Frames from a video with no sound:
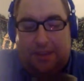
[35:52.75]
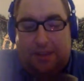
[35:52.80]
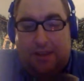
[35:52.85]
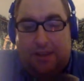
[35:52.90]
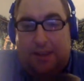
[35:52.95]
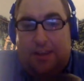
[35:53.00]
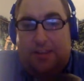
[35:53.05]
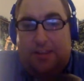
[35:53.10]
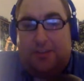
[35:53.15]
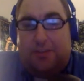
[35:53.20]

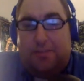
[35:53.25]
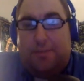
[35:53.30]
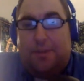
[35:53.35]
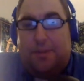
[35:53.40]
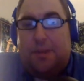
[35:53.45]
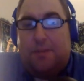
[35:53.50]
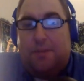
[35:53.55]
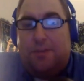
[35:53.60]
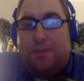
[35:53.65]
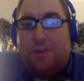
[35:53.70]
He's just
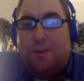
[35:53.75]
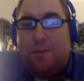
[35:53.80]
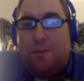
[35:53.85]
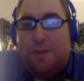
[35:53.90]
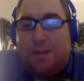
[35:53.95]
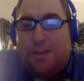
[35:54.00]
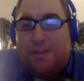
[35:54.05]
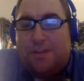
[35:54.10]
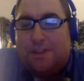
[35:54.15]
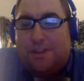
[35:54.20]
become too
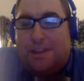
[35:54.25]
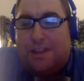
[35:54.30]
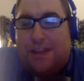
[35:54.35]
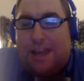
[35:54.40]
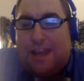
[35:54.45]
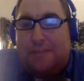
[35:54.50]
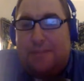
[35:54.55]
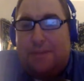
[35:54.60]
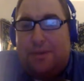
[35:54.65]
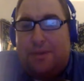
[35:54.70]
much of a
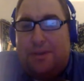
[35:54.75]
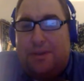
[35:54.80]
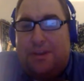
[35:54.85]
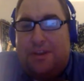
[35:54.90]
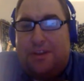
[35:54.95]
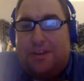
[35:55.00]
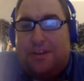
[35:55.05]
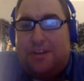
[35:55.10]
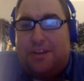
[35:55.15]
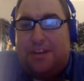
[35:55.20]
liability
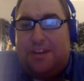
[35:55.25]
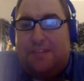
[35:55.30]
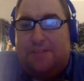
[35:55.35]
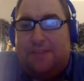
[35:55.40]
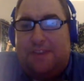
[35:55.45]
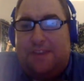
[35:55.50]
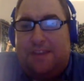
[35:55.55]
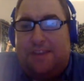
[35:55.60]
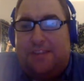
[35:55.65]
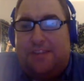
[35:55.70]
on
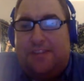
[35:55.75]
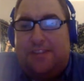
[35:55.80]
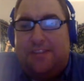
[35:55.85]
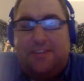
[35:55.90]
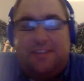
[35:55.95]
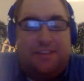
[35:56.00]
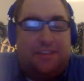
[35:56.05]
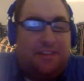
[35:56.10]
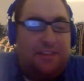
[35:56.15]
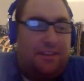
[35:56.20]

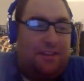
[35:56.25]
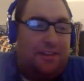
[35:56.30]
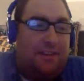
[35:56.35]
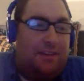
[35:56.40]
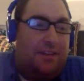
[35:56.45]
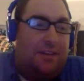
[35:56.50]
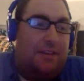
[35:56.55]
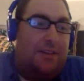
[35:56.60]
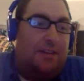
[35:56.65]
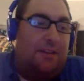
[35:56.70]
defense.
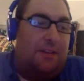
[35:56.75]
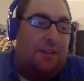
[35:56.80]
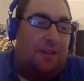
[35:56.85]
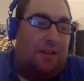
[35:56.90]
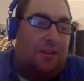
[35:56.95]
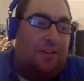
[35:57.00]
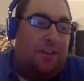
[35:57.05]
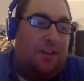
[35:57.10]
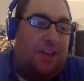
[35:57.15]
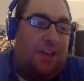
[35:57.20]

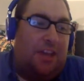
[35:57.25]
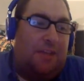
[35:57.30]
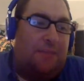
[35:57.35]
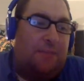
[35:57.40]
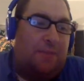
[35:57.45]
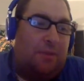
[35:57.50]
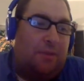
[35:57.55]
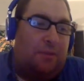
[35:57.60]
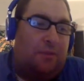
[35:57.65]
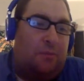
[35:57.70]
I'll thank him
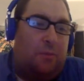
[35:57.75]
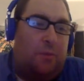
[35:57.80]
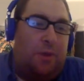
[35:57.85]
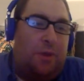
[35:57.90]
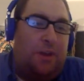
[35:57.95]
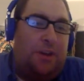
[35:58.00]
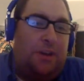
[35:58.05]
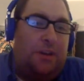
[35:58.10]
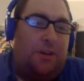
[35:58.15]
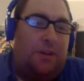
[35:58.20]
for his
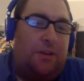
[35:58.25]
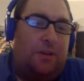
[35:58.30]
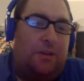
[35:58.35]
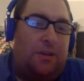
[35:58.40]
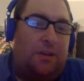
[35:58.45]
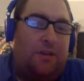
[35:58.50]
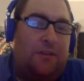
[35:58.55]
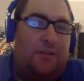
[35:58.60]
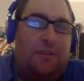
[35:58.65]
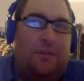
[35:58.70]
1 year
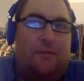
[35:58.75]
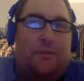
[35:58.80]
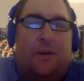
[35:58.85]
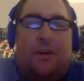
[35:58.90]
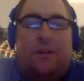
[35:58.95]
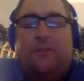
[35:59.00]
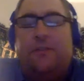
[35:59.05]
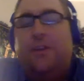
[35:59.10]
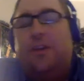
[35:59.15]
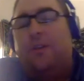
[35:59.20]

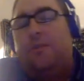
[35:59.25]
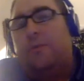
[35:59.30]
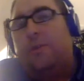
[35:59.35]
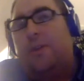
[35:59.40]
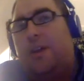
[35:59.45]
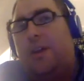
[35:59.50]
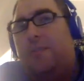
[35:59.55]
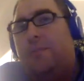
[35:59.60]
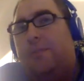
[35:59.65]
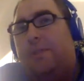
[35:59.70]
of good
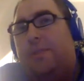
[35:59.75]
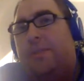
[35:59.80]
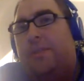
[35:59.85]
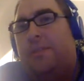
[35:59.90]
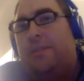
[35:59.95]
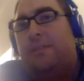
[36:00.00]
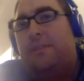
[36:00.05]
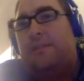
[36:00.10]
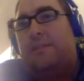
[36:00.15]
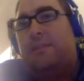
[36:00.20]
run with
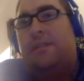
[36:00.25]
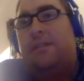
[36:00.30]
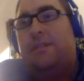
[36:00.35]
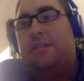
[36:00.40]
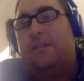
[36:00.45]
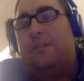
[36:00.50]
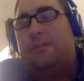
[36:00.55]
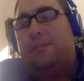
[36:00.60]
the